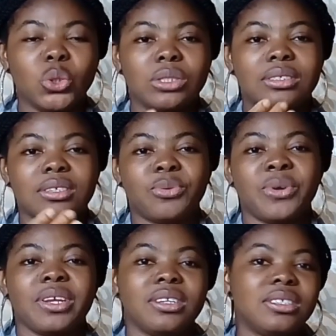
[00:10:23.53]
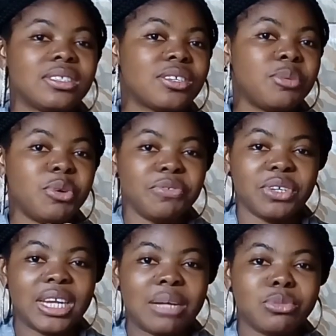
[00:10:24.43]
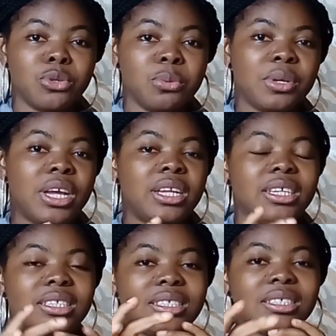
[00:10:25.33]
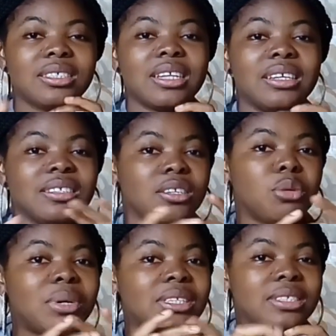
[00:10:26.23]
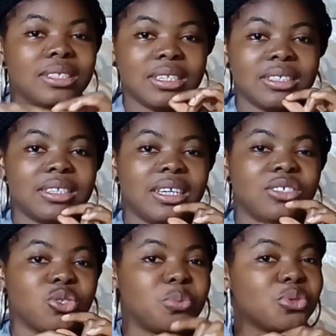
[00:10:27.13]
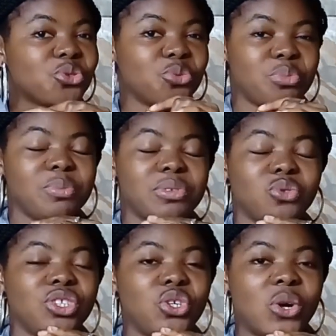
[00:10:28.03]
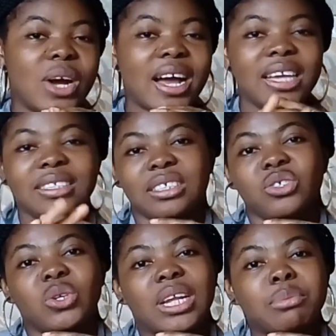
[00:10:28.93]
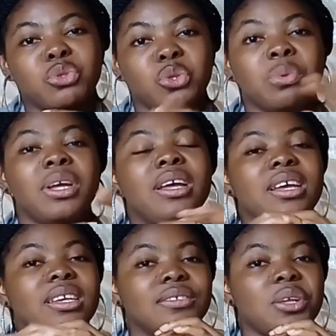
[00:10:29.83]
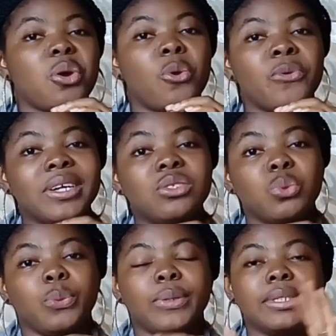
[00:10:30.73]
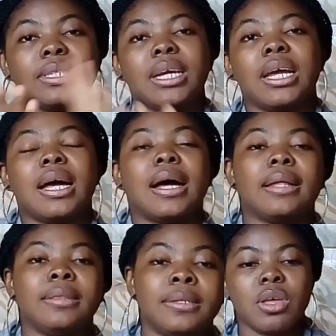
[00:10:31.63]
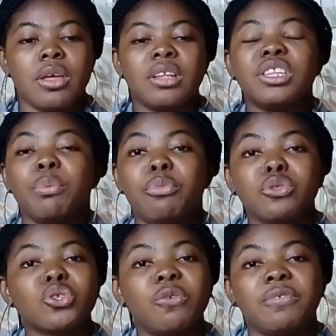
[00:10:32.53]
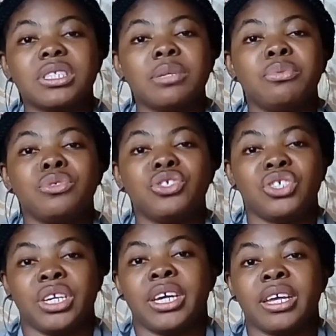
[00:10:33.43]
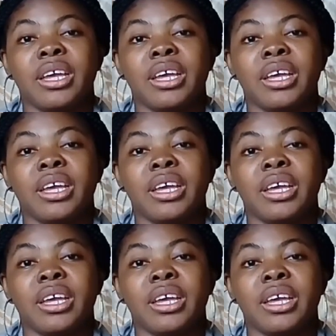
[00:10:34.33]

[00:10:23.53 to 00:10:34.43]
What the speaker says: screen, the screen of your laptop, the distance, the normal distance that is supposed to be between your eyes and your laptop is the correct one, and the most comfortable chair